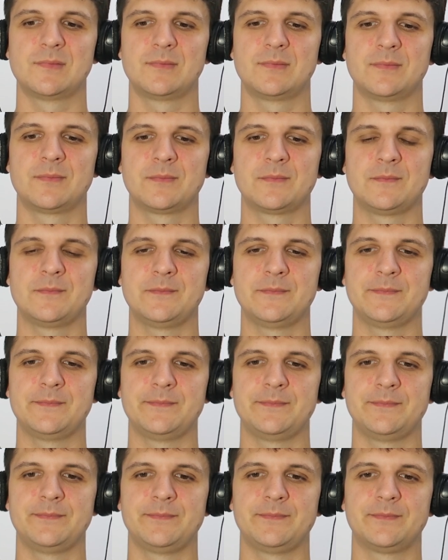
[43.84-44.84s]

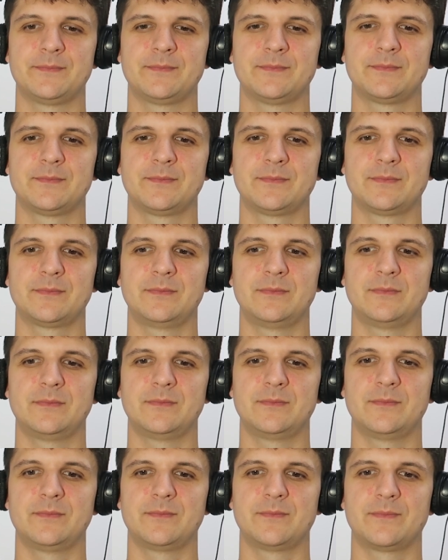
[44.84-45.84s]

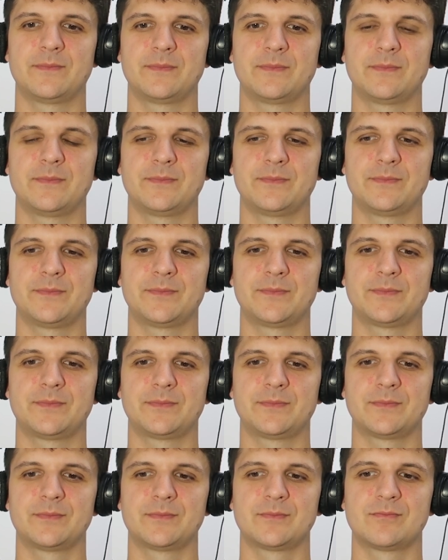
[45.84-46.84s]

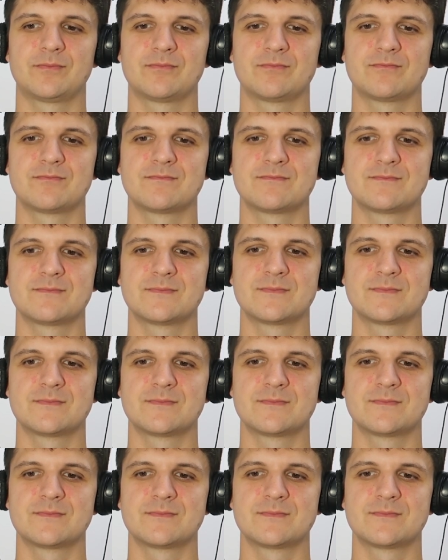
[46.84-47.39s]
Nothing is said.